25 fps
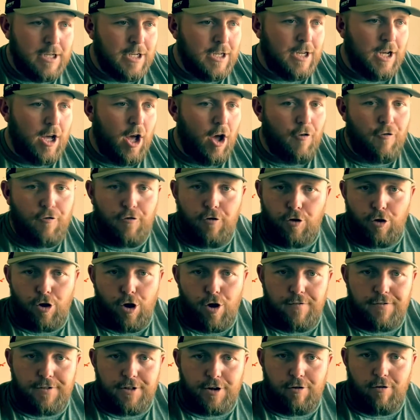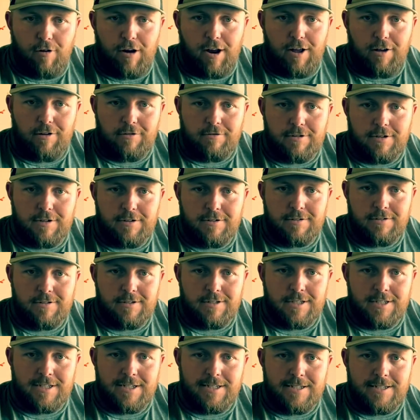a foot off the ground
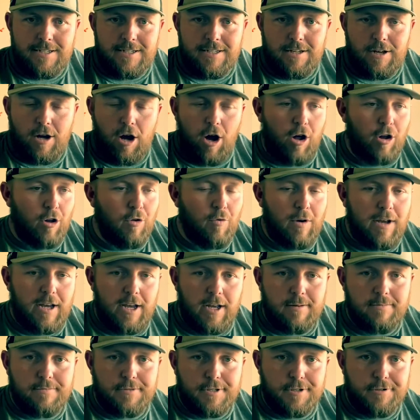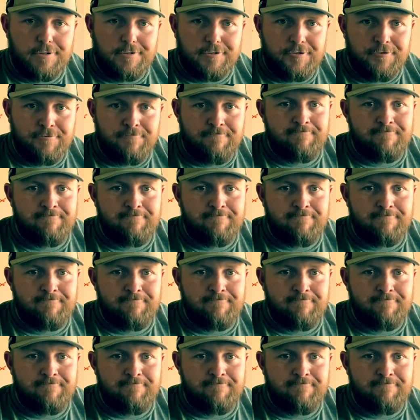all the way up to,